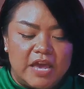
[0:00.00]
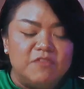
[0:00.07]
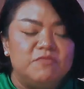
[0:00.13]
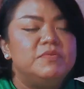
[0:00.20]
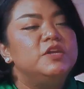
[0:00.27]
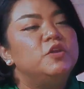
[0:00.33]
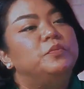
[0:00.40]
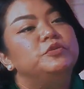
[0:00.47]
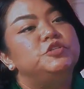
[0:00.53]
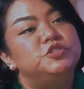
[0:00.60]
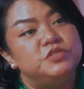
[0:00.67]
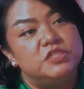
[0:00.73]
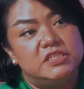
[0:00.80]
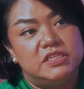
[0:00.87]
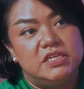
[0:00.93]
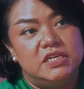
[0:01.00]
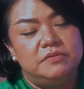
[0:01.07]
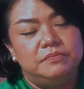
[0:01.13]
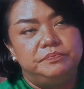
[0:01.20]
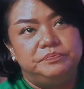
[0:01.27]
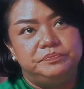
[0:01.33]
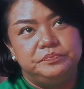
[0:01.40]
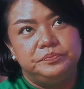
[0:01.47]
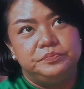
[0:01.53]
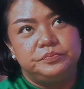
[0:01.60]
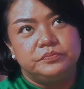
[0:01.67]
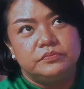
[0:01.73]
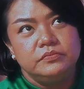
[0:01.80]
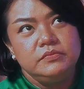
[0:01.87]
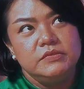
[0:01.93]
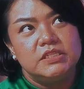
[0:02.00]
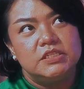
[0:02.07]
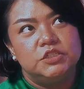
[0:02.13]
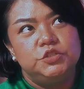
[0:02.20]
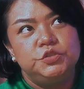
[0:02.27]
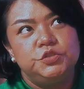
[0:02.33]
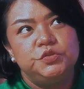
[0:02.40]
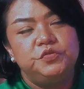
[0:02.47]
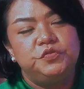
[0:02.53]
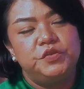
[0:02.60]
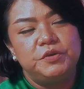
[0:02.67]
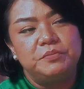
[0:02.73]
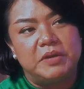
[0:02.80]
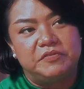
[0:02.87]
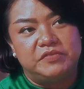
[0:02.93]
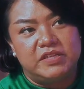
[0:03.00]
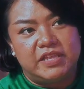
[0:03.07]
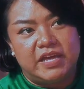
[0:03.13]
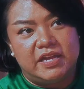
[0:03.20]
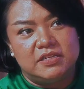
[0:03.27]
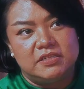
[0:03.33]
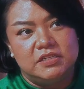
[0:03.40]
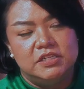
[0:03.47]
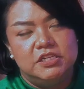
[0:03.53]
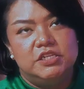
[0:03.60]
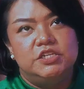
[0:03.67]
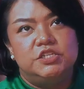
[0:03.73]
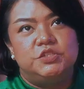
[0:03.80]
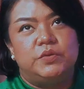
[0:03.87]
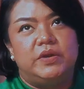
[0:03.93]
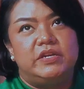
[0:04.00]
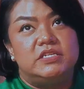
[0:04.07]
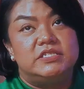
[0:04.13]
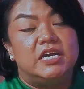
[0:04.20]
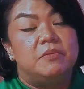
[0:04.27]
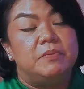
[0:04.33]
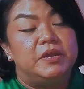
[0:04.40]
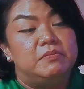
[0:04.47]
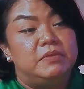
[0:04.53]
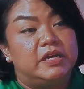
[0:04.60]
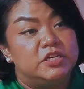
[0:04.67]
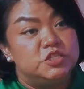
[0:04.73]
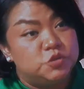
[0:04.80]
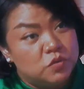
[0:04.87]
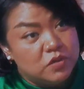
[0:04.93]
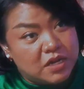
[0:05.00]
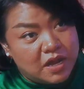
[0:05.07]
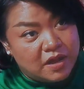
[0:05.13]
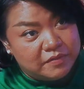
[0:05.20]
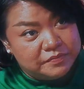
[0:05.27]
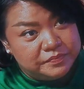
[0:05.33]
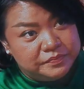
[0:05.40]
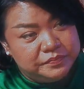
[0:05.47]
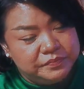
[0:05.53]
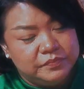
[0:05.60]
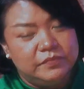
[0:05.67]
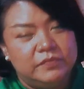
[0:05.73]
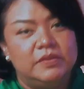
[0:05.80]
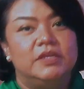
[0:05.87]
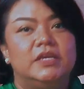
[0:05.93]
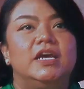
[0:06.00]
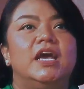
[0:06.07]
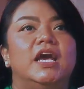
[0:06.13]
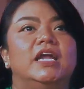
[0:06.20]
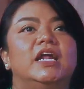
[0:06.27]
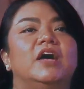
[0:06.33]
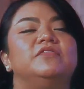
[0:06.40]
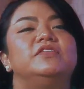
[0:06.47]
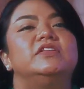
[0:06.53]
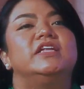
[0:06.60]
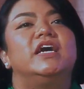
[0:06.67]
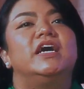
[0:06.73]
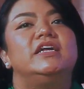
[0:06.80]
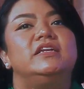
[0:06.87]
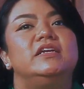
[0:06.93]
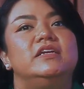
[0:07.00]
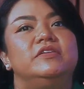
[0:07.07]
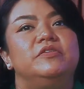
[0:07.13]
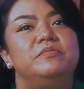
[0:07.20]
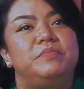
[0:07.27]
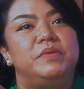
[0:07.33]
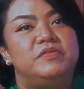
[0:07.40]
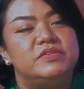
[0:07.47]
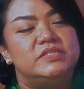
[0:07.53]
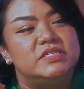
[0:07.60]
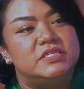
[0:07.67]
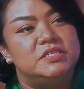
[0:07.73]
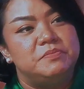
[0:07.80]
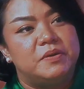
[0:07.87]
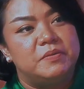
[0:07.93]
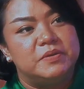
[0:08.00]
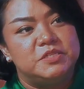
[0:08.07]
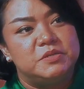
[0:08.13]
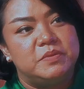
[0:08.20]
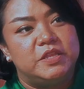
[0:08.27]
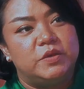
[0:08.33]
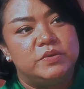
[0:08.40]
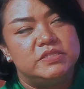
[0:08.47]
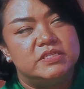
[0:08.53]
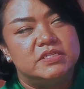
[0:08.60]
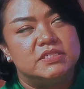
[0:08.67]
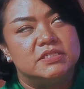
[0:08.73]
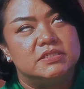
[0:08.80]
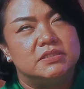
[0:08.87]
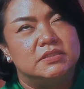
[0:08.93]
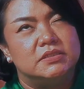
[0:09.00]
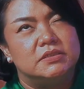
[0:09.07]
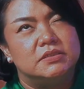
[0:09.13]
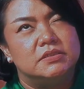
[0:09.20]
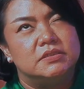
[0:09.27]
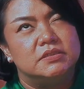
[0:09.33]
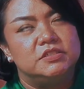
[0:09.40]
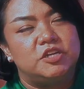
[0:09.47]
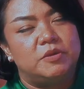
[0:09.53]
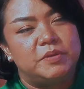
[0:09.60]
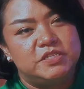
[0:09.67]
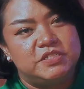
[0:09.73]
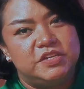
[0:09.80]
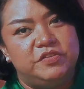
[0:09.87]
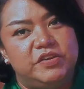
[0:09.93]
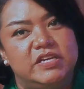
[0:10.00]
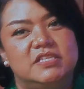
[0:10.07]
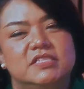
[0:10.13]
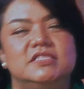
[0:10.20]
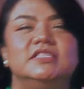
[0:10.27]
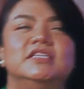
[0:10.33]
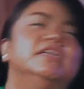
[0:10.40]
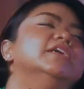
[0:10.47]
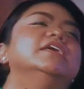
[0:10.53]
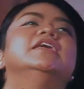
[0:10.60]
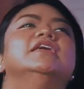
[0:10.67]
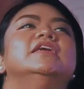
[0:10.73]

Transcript: gave me an opportunity to do film after that. So I did Jangan Pandang Belakang Congkak. And after that, I did Rempit vs. Impak Maksima. That was a drama series.